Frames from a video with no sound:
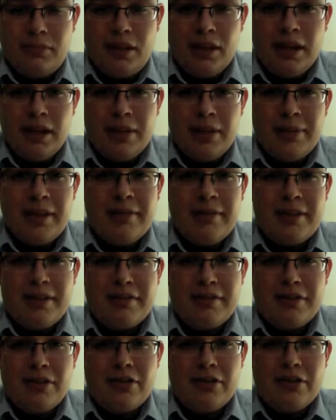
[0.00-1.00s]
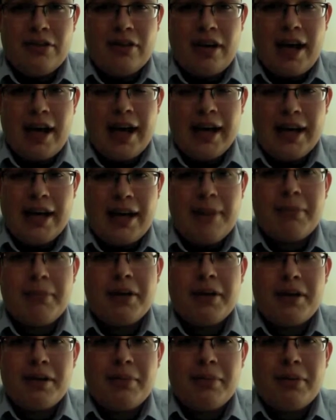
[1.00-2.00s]
I believe in the future I am
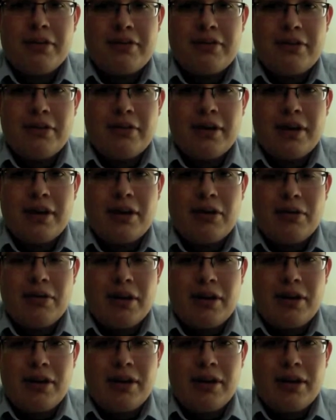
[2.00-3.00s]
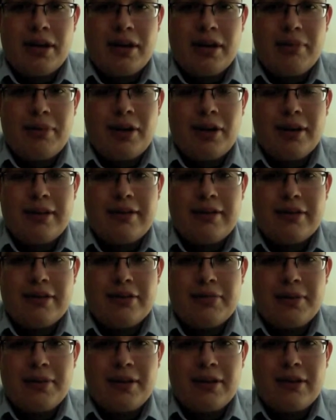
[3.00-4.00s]
going to pursue a career in
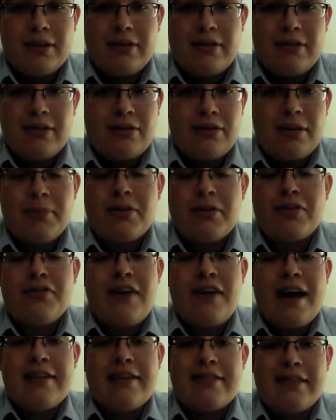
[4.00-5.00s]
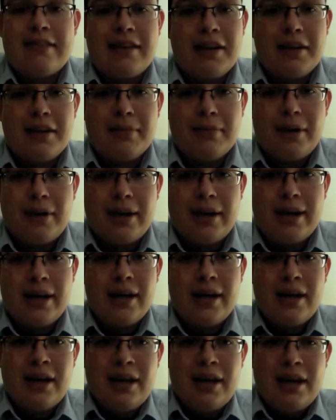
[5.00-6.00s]
politics, because I'm just fascinated by
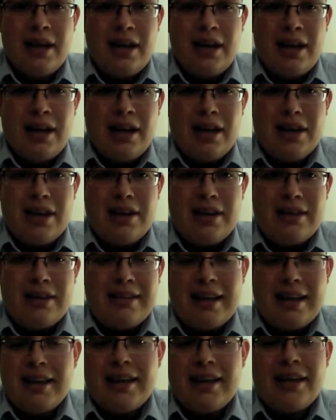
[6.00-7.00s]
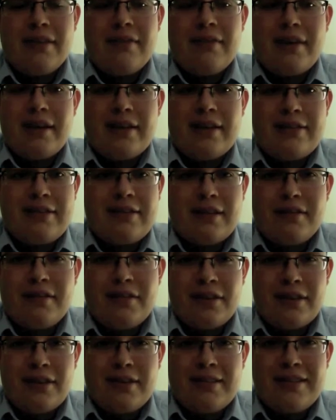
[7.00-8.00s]
the daily events. I
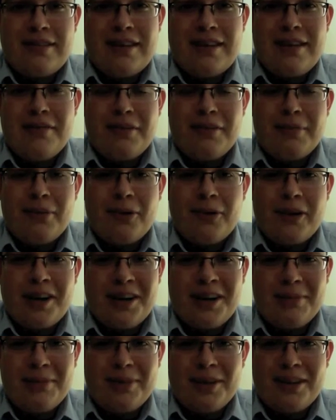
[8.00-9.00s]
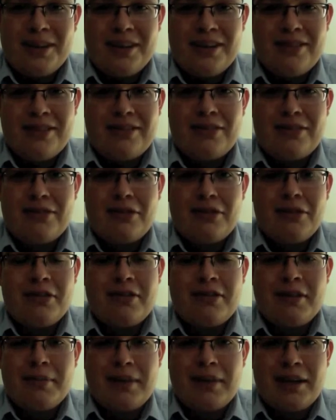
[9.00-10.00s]
feel it's never boring, because there's always
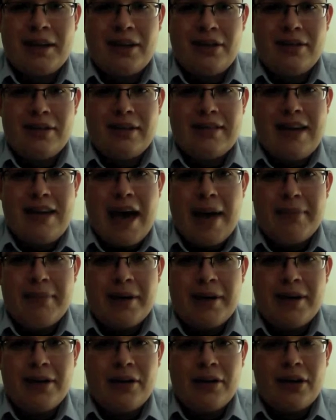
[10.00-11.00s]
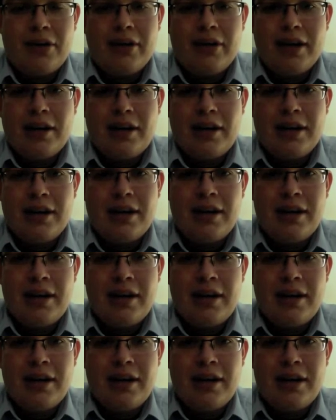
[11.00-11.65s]
something new that's happening or going on.